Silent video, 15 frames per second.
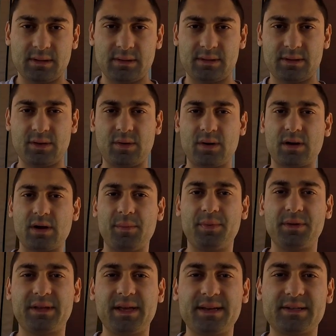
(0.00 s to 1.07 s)
So a
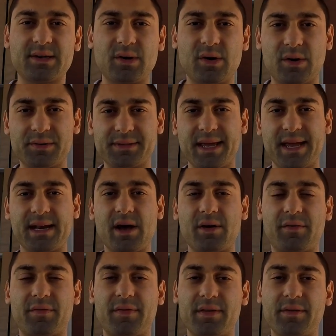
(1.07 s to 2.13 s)
couple days ago, I was hanging out
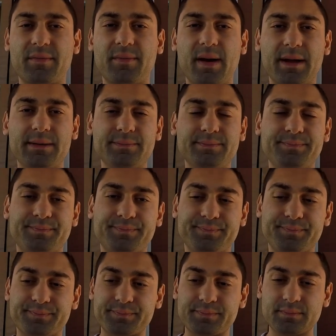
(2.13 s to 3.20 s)
with a friend of mine,
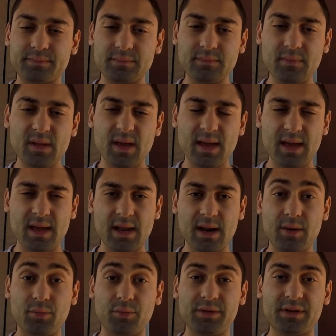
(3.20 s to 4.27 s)

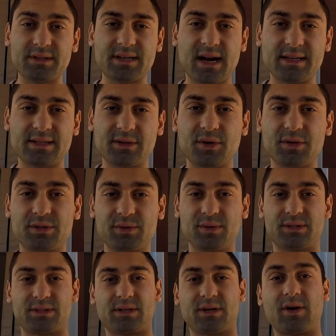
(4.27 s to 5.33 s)
and we decided to go to a
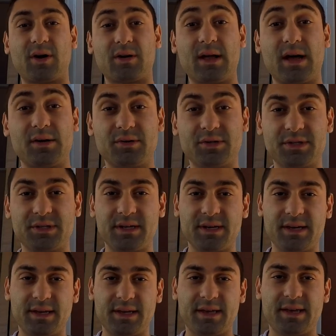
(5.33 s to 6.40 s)
cigar lounge.
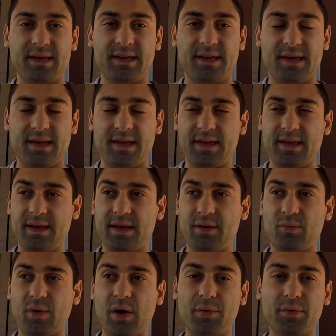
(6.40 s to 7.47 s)

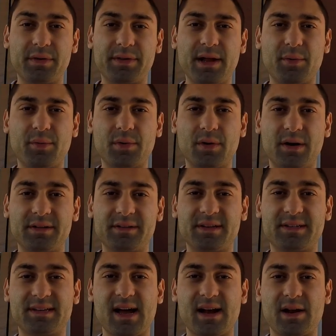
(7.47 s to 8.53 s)
And while we were there, we were
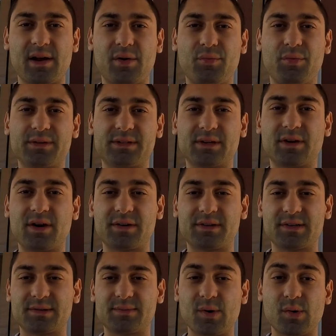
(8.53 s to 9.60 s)
undecided on what cigar
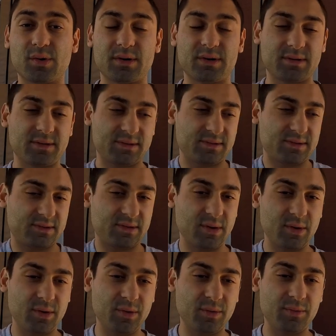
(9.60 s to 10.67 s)
to smoke.
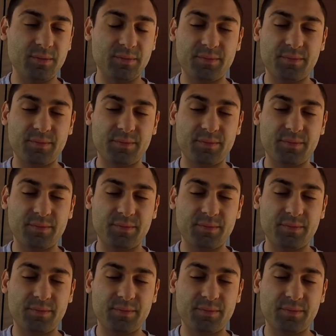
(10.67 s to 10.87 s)
So